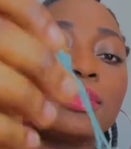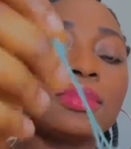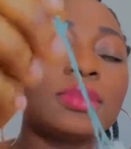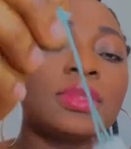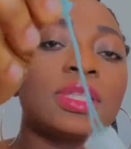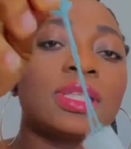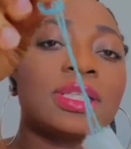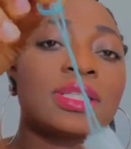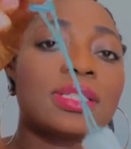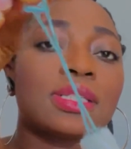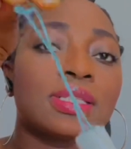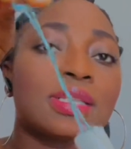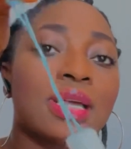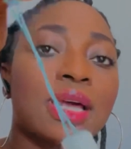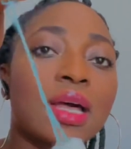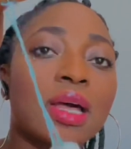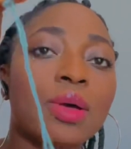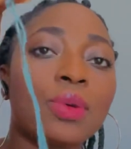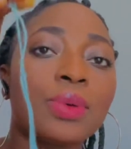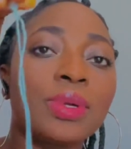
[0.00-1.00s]
This is
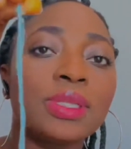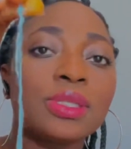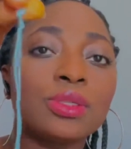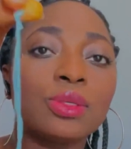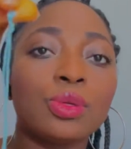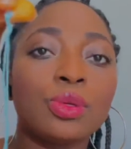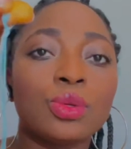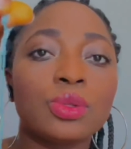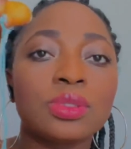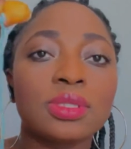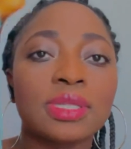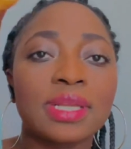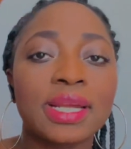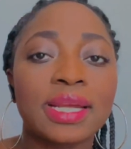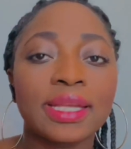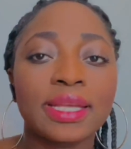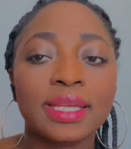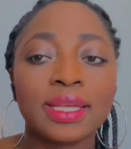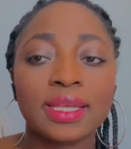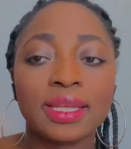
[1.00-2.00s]
how it looks
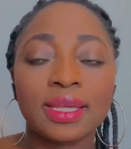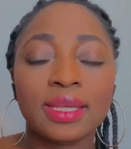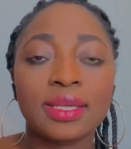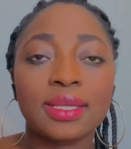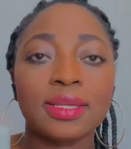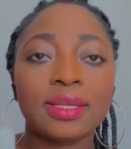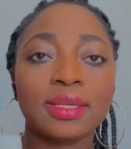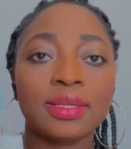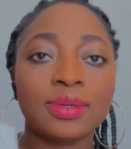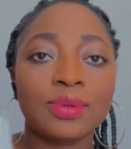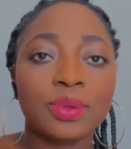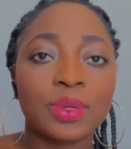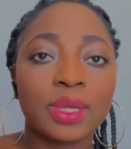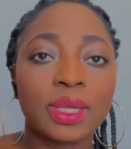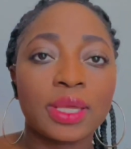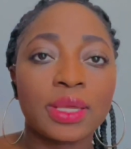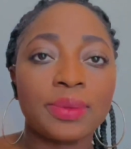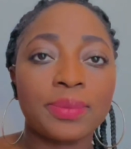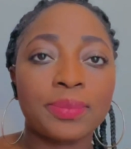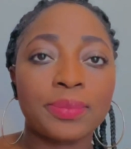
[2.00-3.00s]
like.
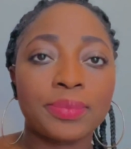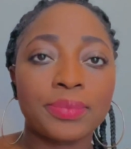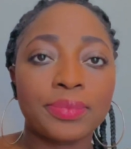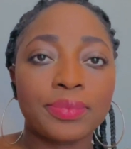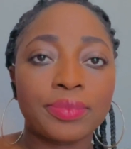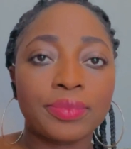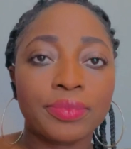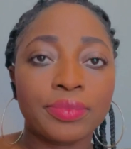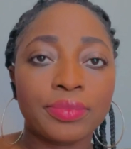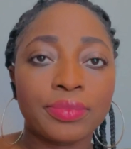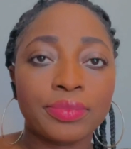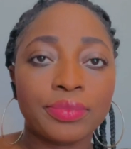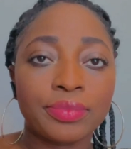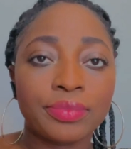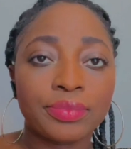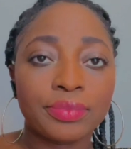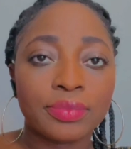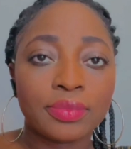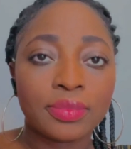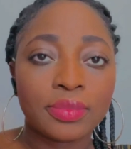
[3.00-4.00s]
Okay,
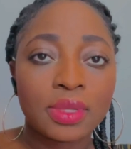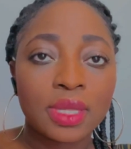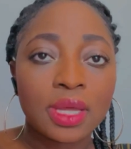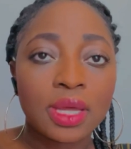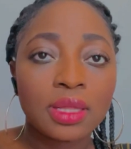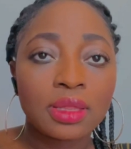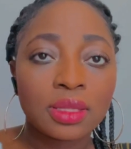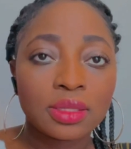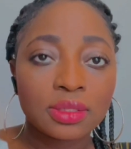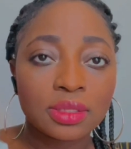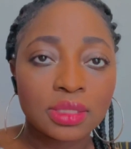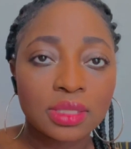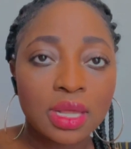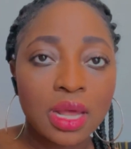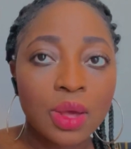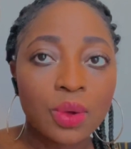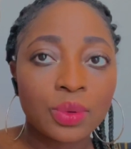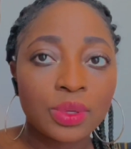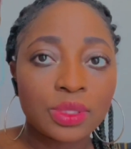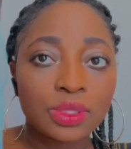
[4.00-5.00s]
this is
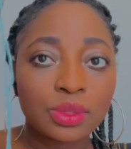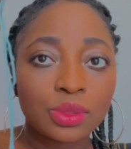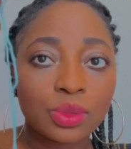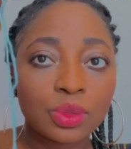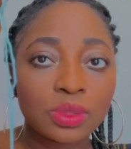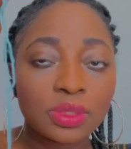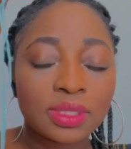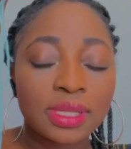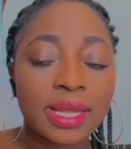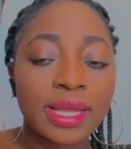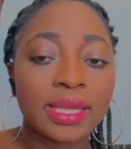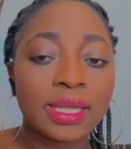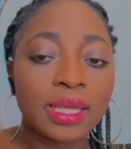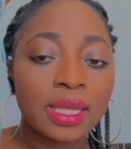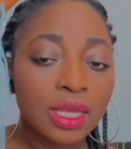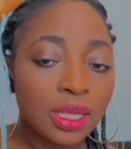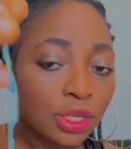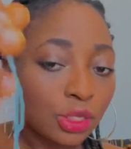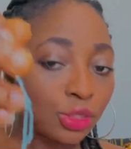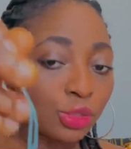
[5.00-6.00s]
how it looks like.
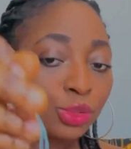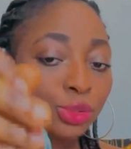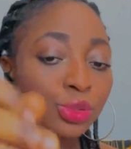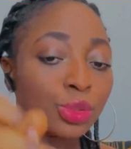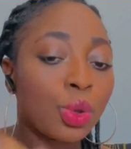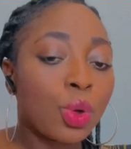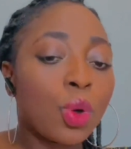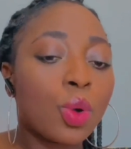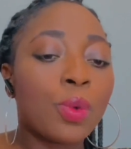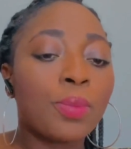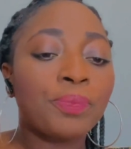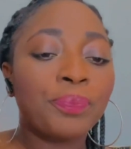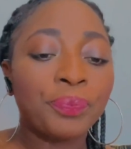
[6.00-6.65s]
So